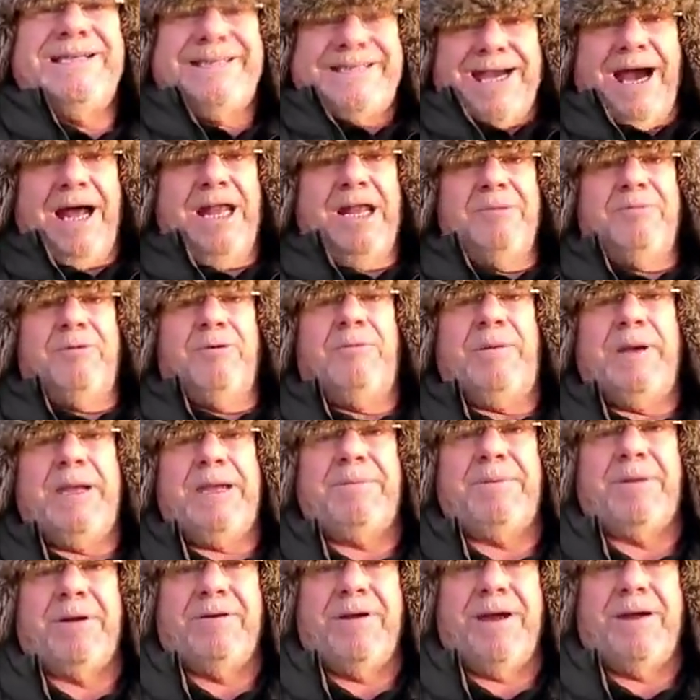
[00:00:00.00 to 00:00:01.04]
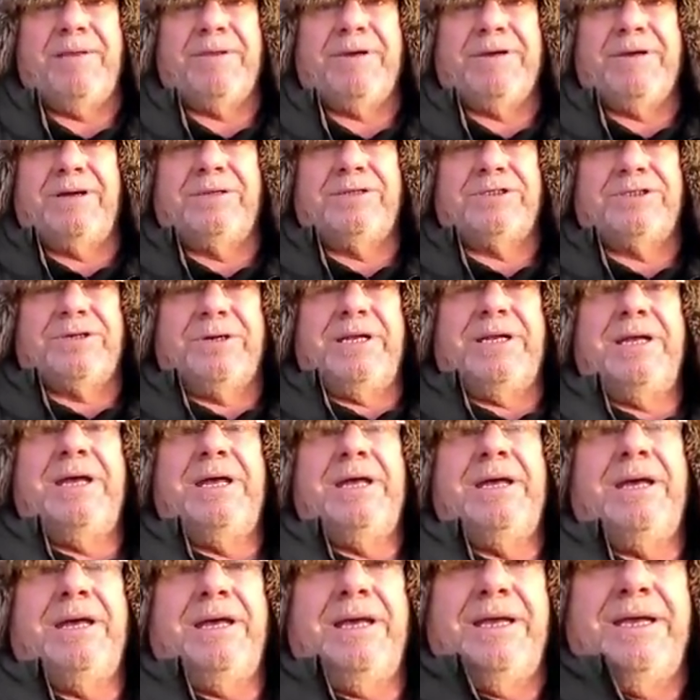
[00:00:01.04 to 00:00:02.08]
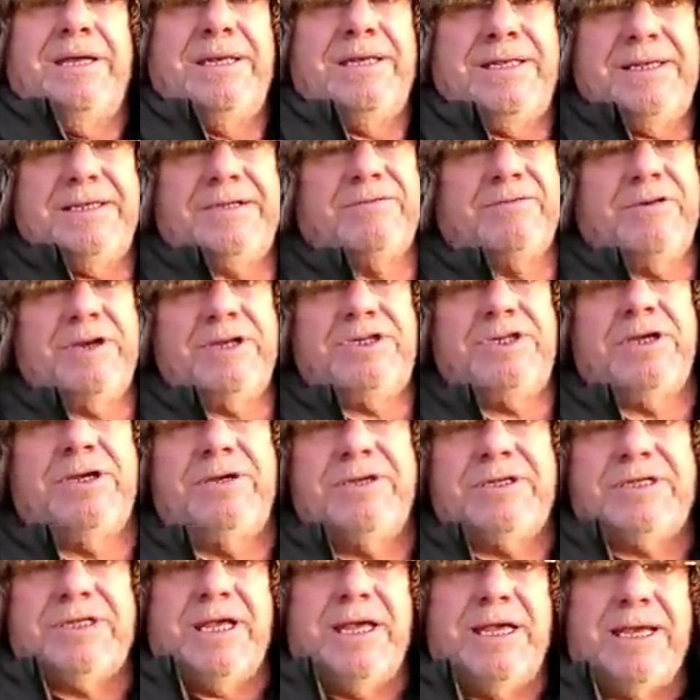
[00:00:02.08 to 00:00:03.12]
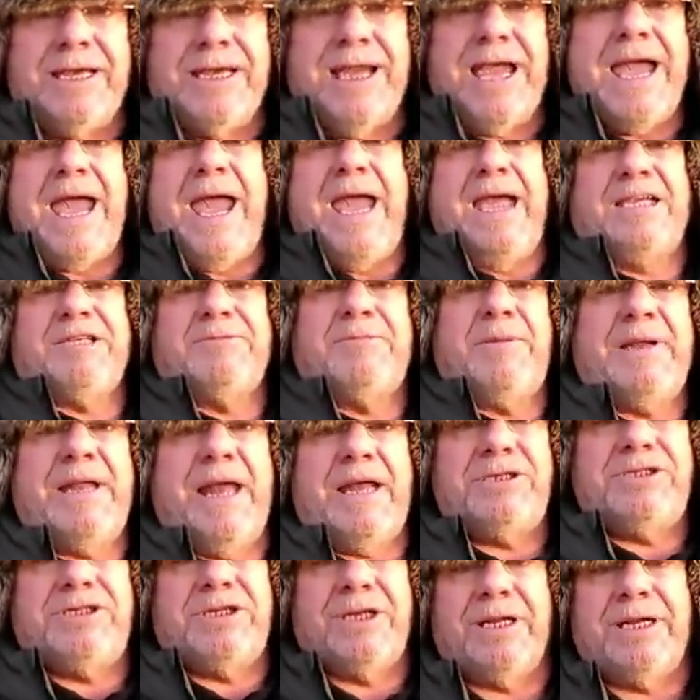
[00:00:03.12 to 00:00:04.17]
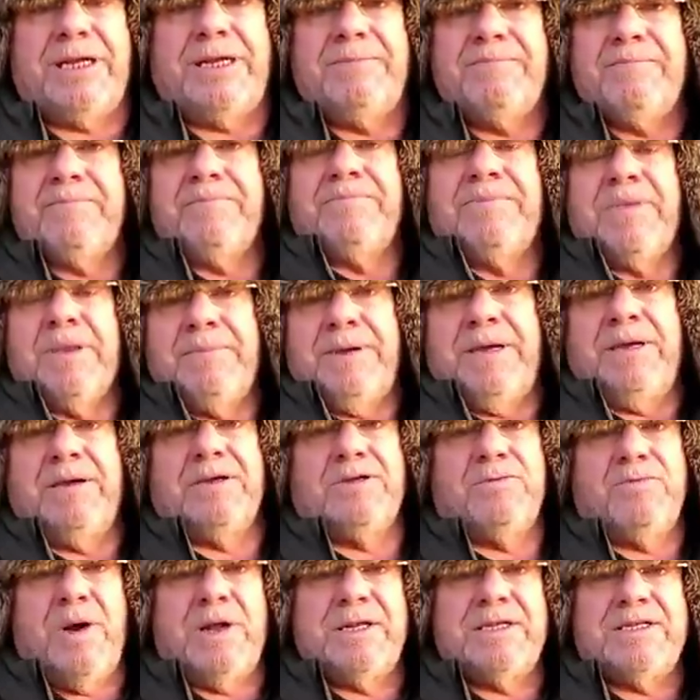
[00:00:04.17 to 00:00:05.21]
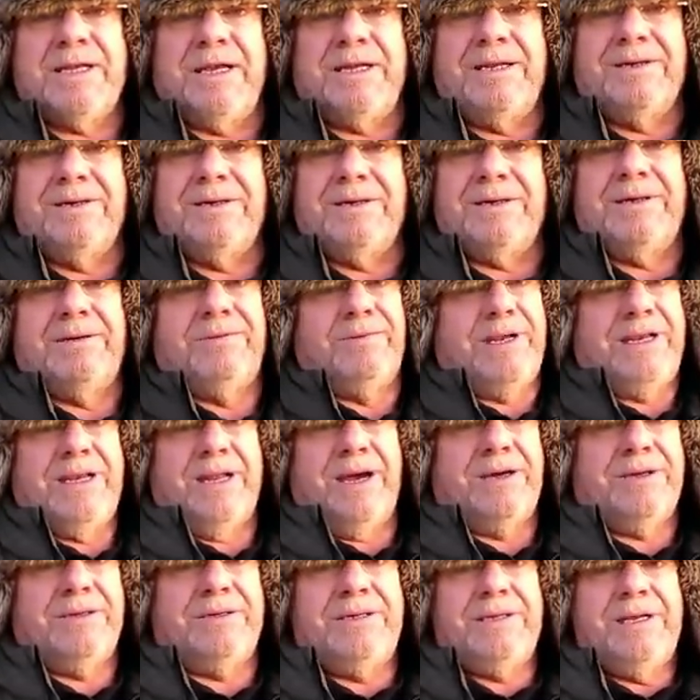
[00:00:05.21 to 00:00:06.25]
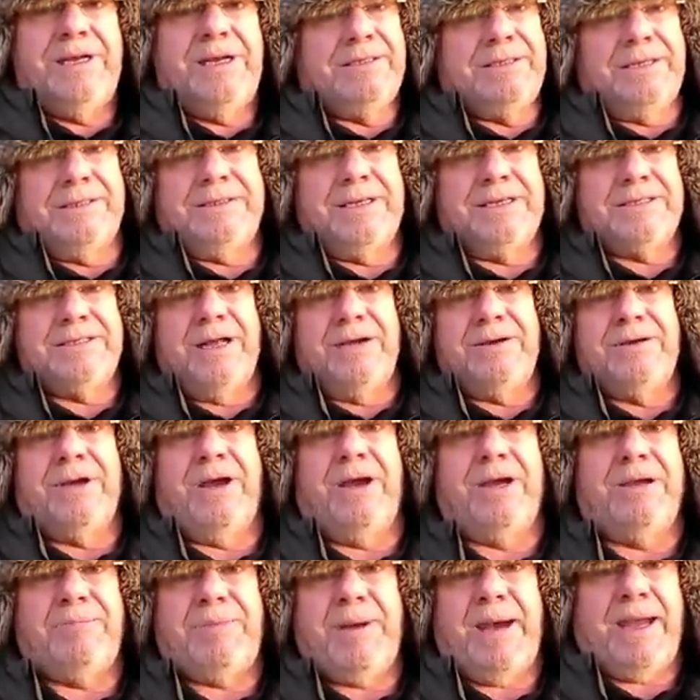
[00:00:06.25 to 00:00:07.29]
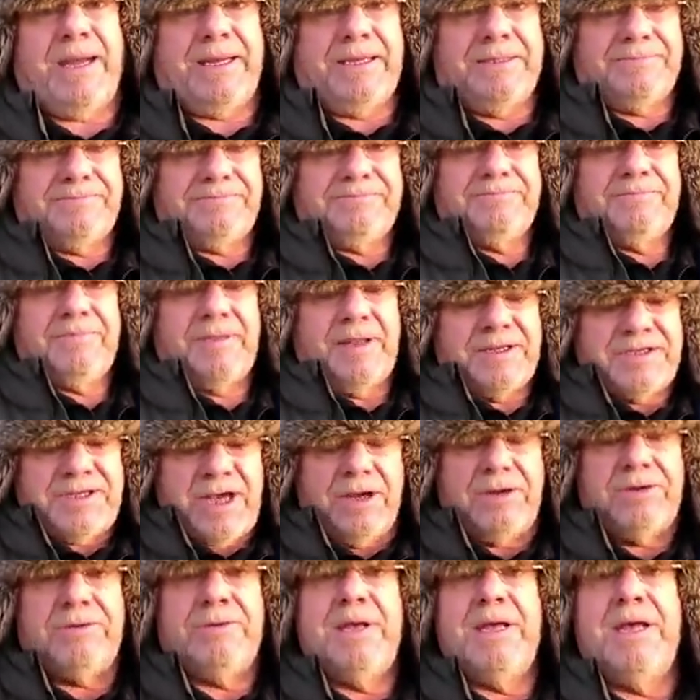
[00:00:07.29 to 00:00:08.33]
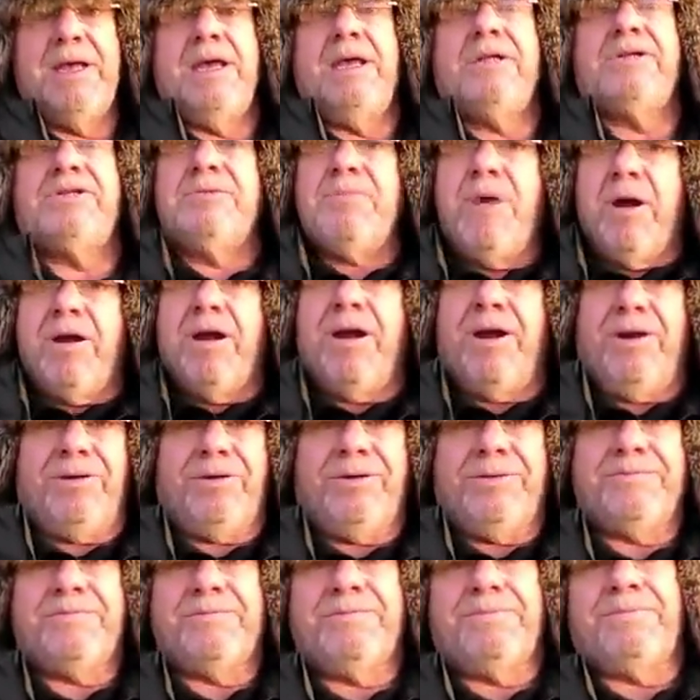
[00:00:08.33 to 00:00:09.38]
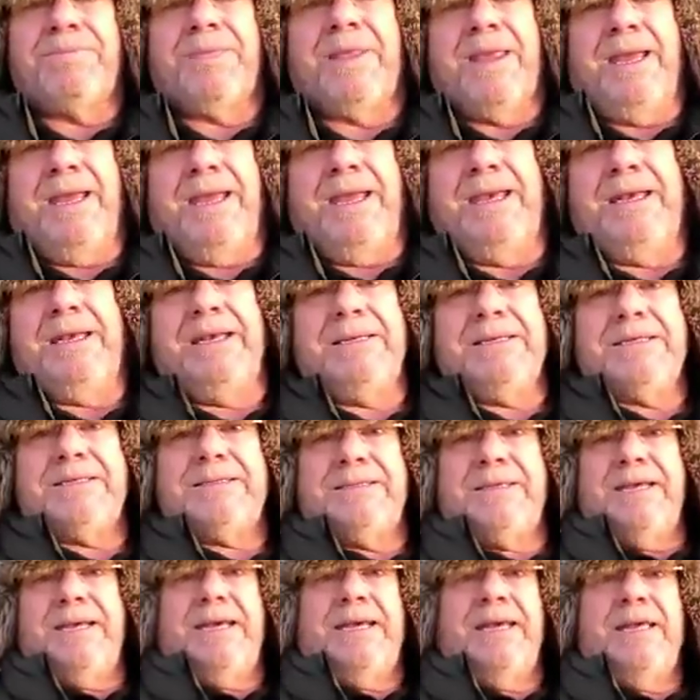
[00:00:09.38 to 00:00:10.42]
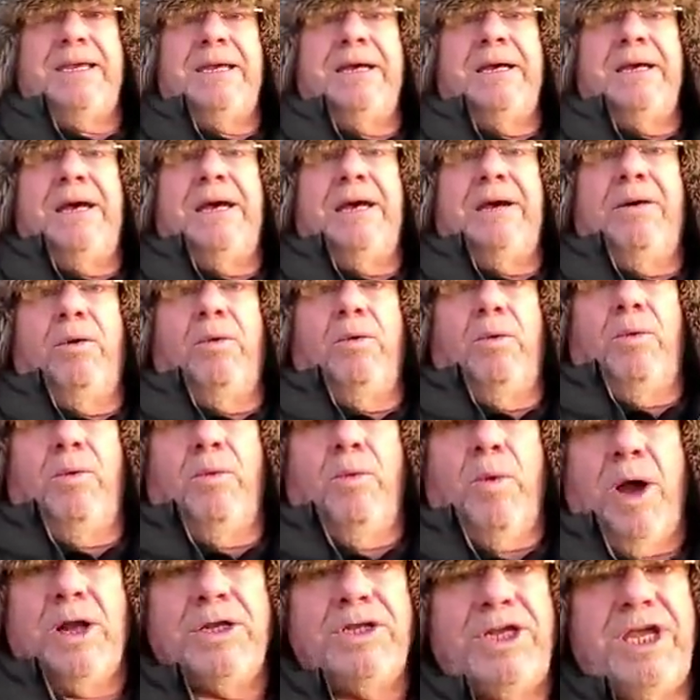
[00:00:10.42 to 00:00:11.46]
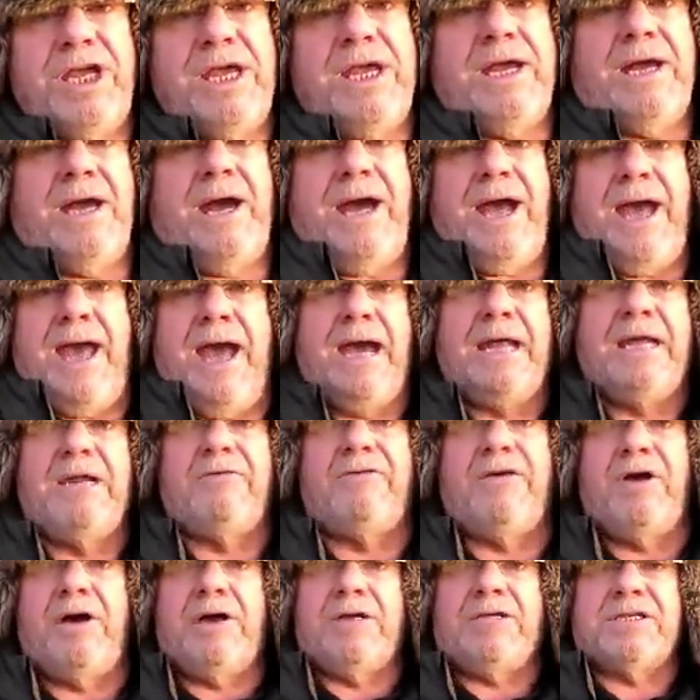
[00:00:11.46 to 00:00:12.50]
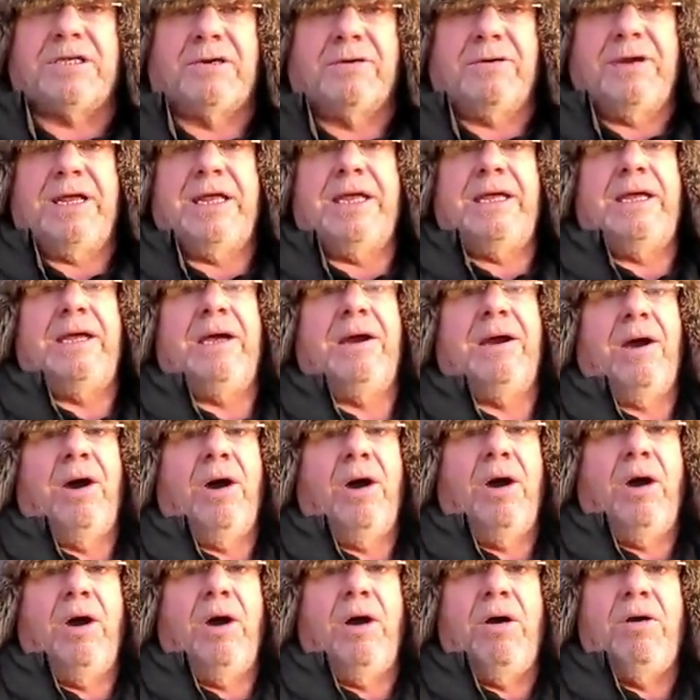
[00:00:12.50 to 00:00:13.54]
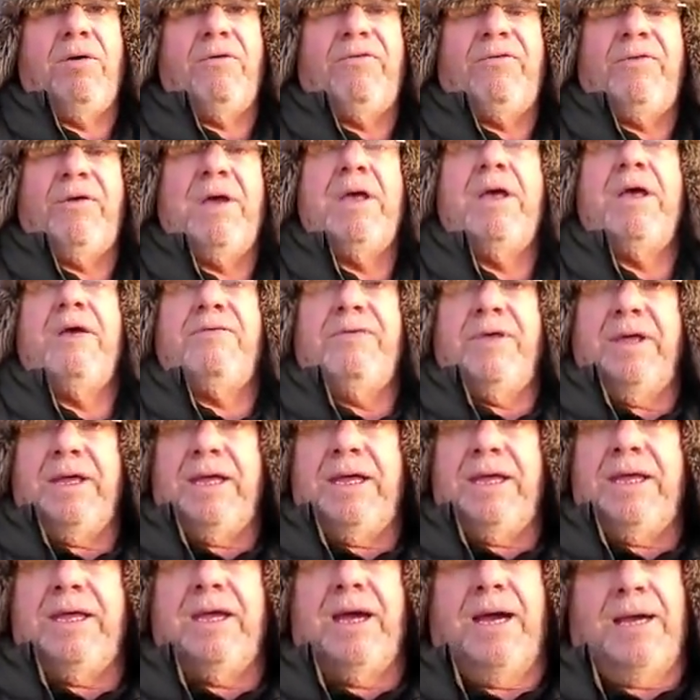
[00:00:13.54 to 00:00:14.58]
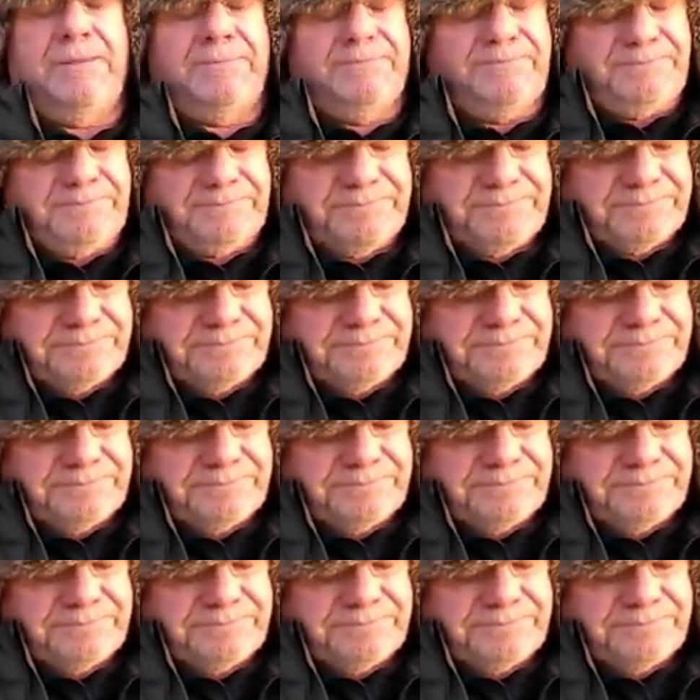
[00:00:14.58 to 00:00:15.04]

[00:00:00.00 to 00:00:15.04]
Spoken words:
gullible people around the country is reducing exponentially, because once they look, we know that there's no going back. So tomorrow is the 1 year anniversary of the